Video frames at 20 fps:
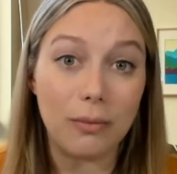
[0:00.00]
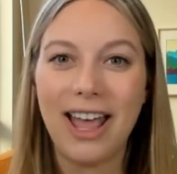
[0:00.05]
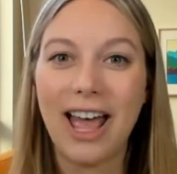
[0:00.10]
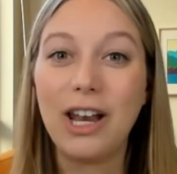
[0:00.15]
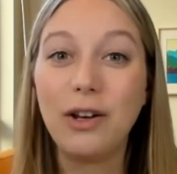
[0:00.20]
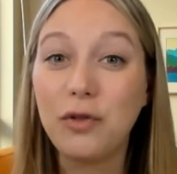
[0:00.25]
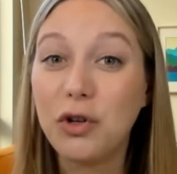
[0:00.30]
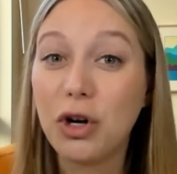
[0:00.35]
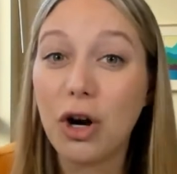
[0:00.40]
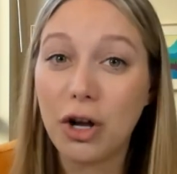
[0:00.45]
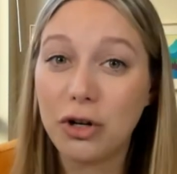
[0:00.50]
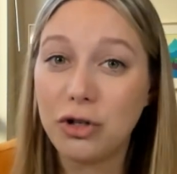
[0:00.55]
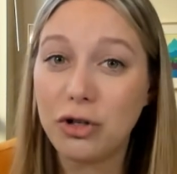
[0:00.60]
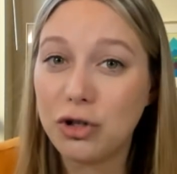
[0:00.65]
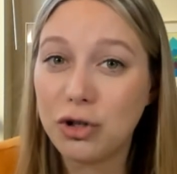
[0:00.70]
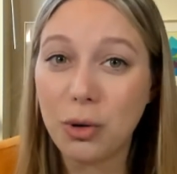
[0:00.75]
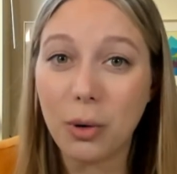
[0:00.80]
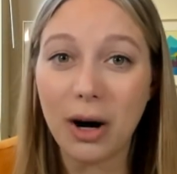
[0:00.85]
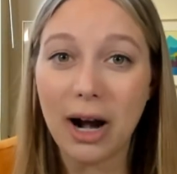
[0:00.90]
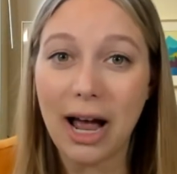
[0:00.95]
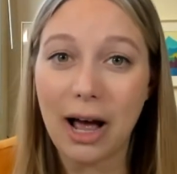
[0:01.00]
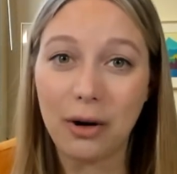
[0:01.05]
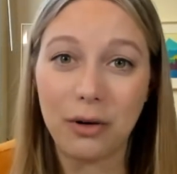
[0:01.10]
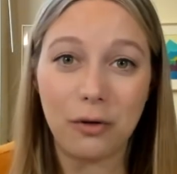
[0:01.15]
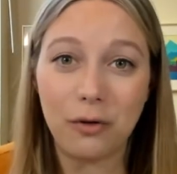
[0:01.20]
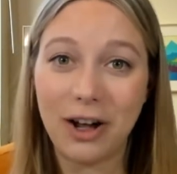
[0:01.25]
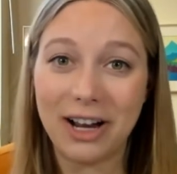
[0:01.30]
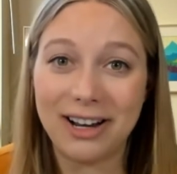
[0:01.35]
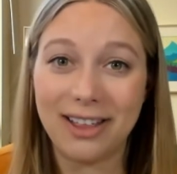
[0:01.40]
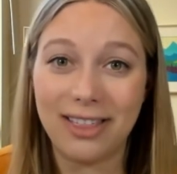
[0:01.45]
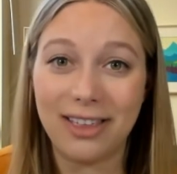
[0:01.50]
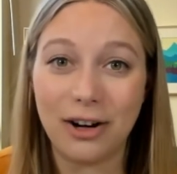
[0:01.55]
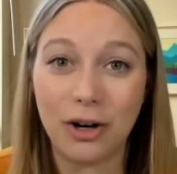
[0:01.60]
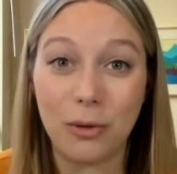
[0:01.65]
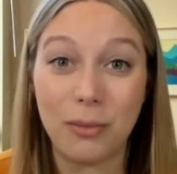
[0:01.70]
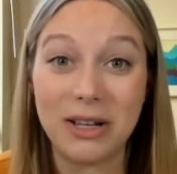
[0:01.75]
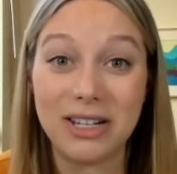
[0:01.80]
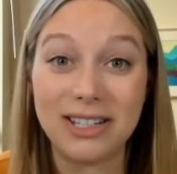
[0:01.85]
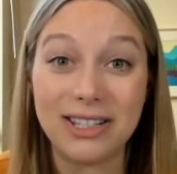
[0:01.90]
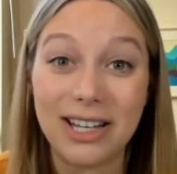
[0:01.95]
And if you're unsure how to find a
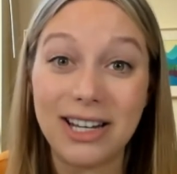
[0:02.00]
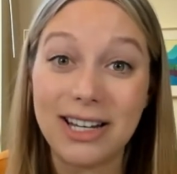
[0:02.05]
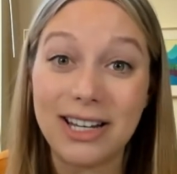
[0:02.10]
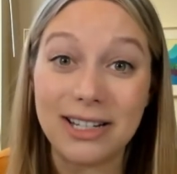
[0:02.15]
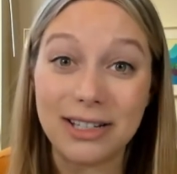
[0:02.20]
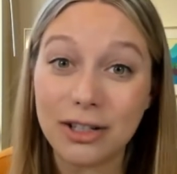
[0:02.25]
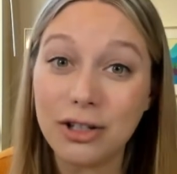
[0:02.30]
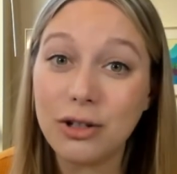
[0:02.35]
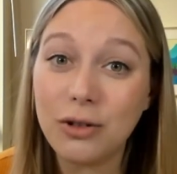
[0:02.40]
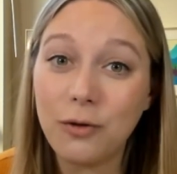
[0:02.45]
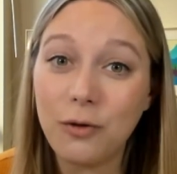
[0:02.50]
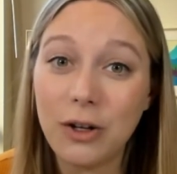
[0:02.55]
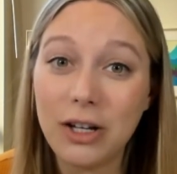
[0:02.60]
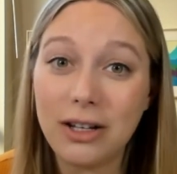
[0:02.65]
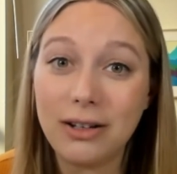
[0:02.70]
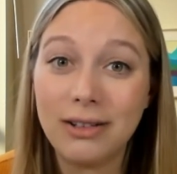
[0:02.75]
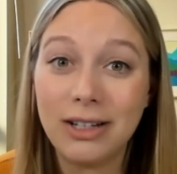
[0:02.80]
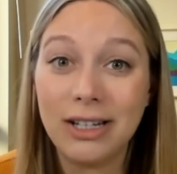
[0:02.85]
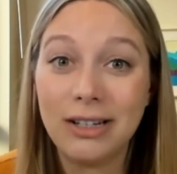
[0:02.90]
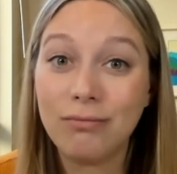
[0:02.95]
therapist that is a good fit,